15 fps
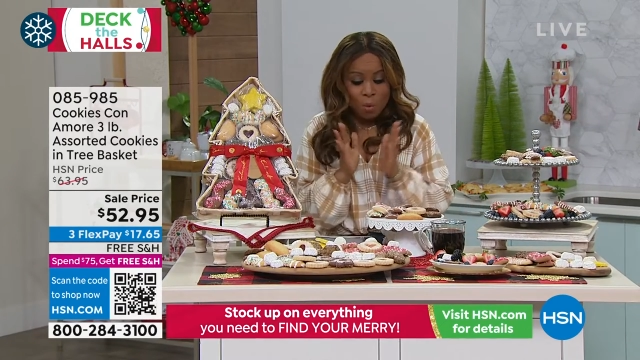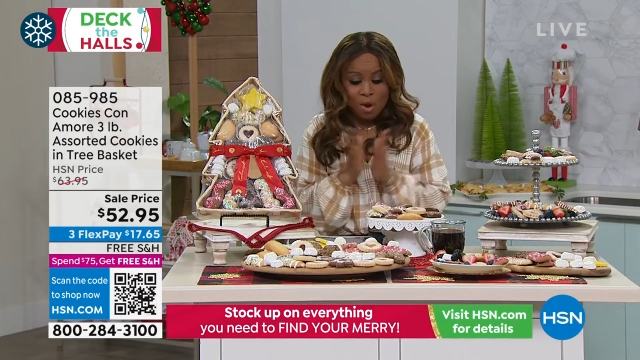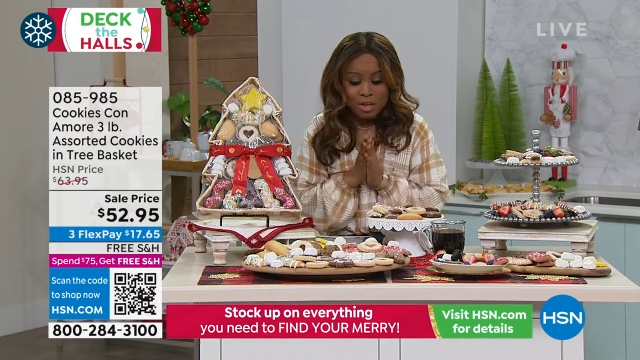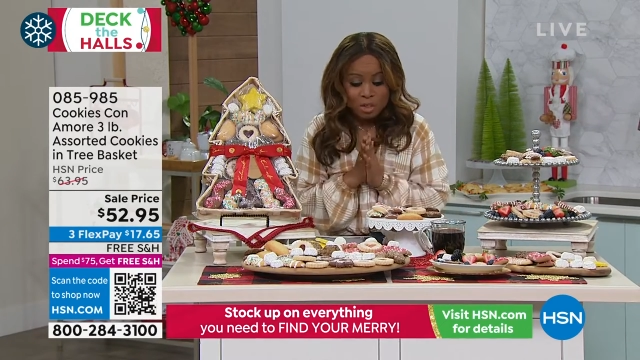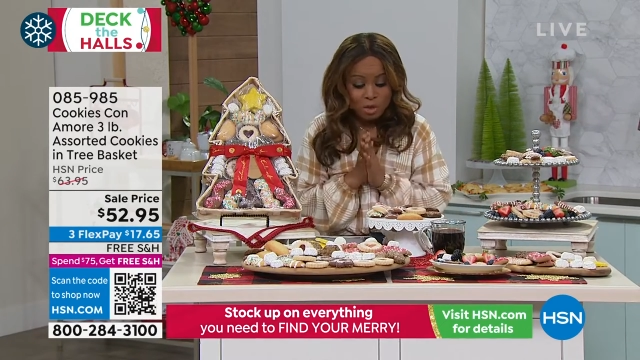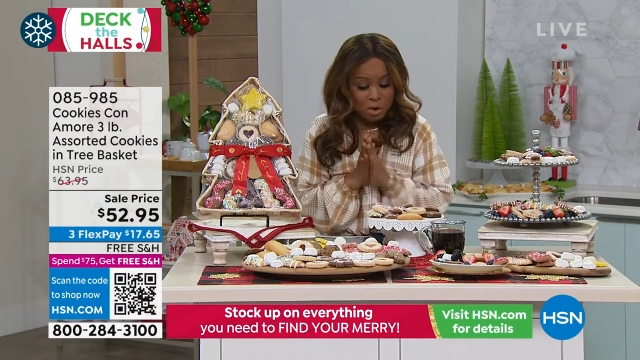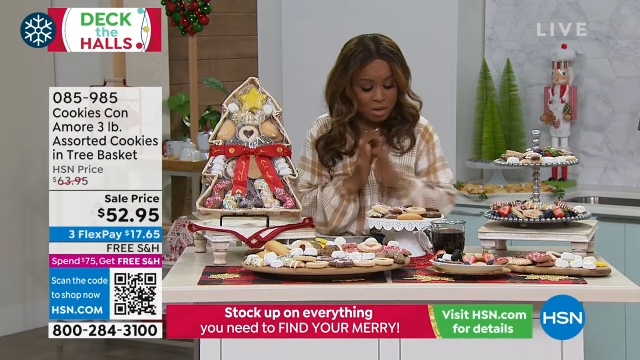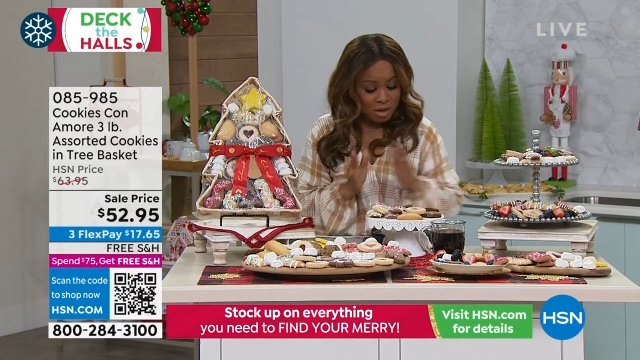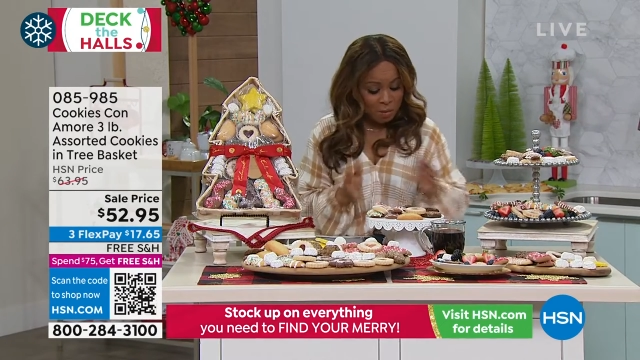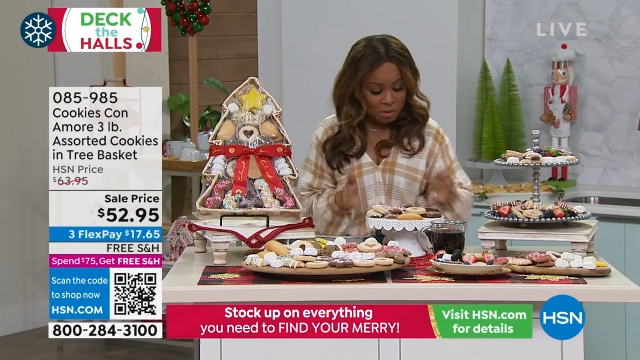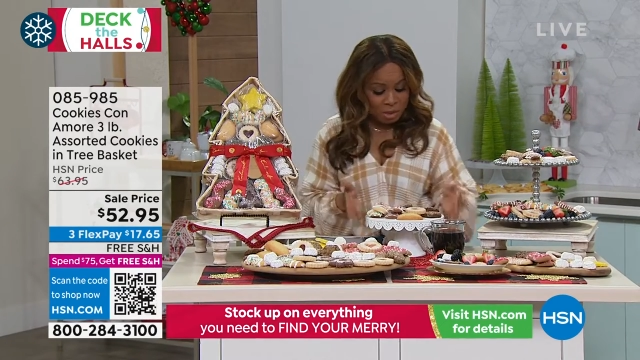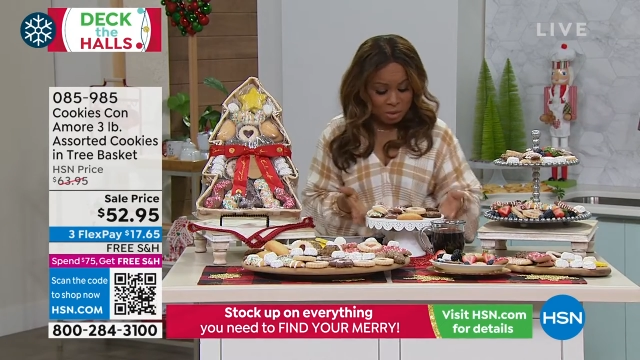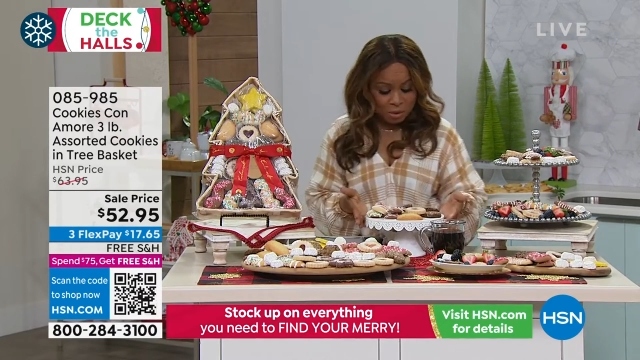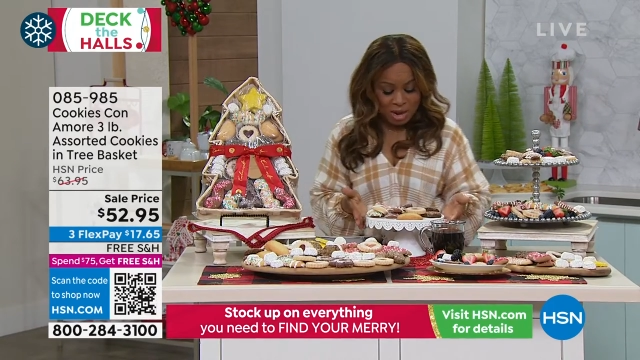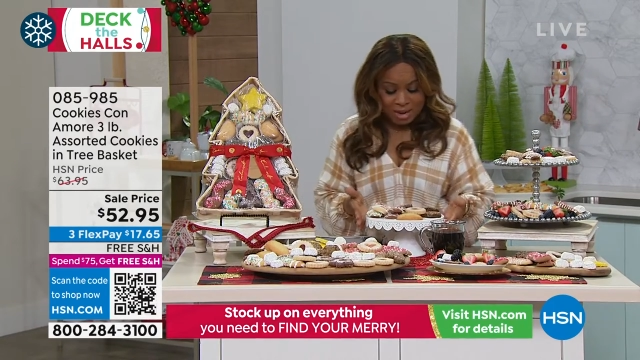Which cookie
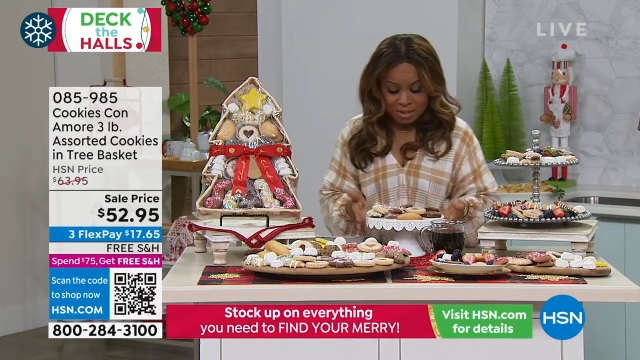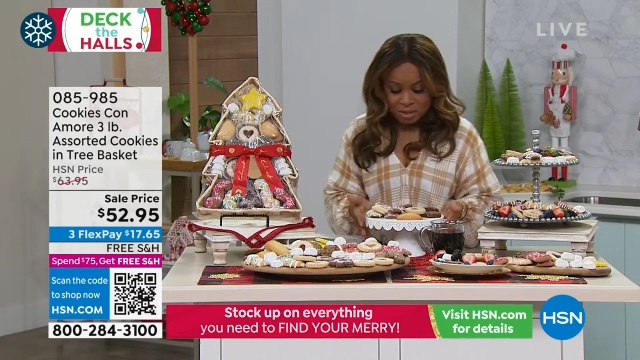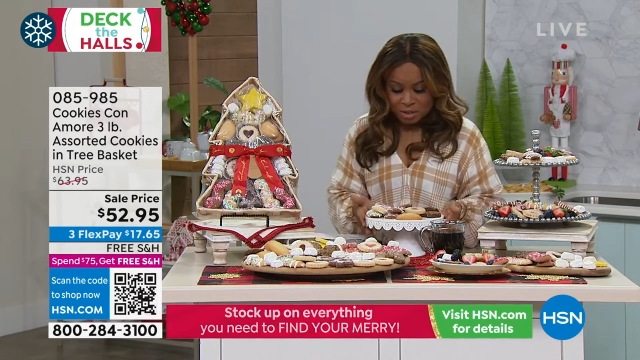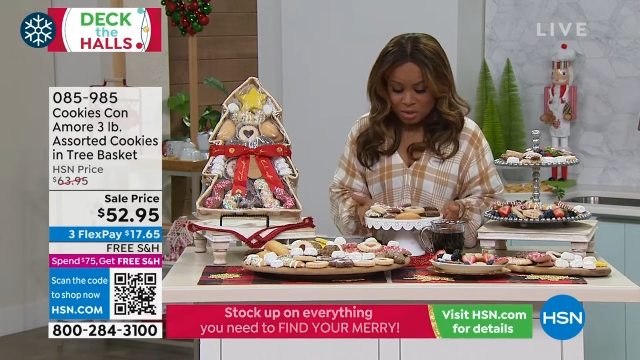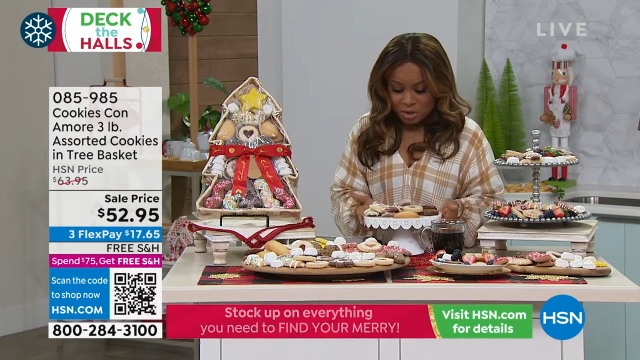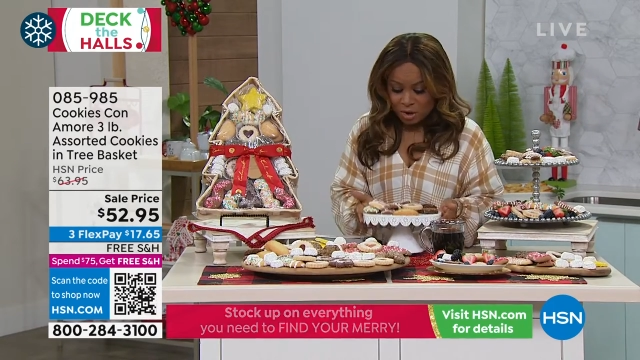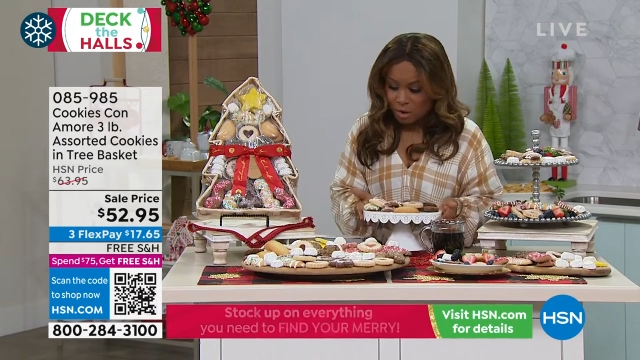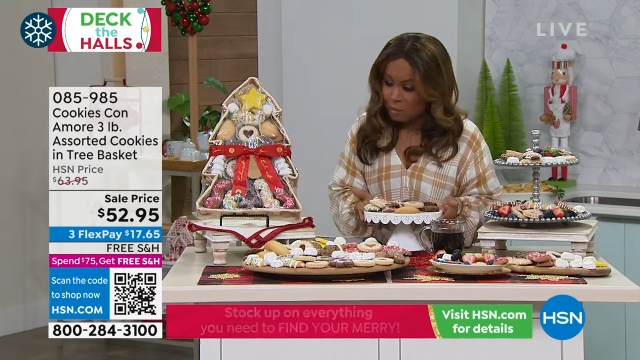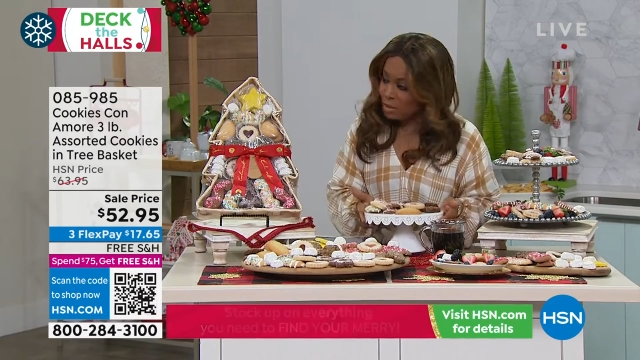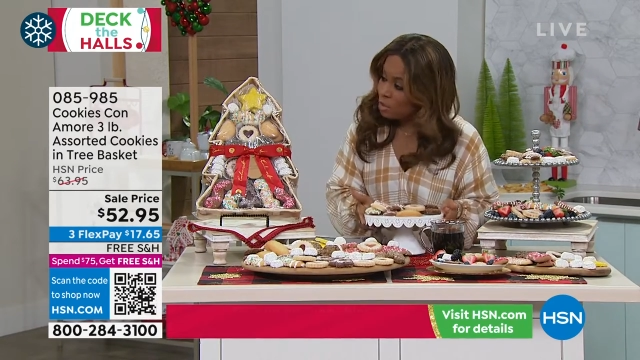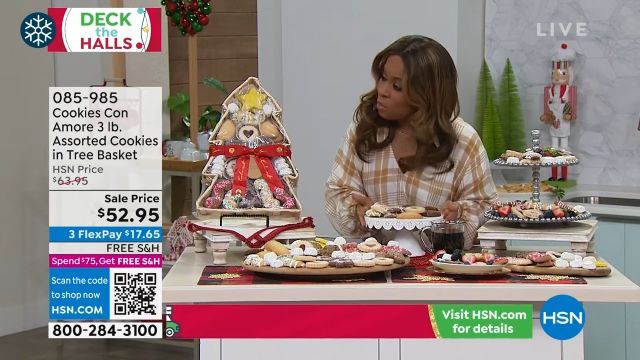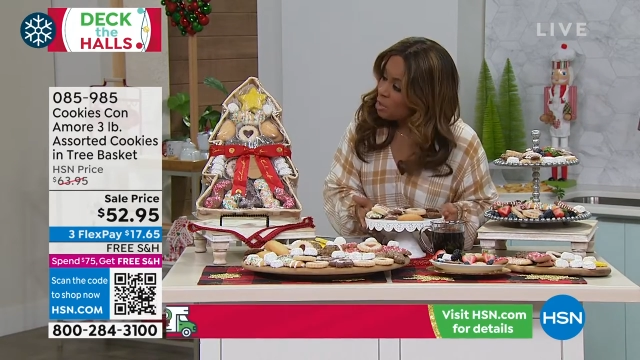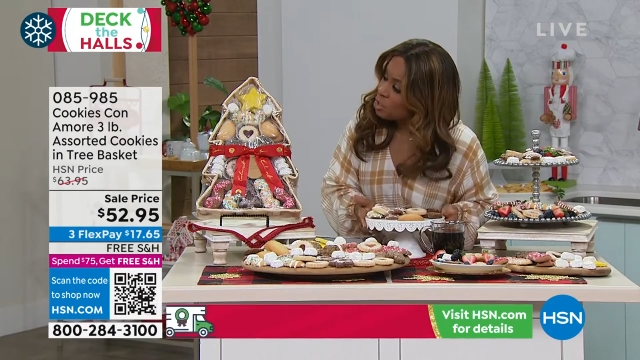would you like to start with?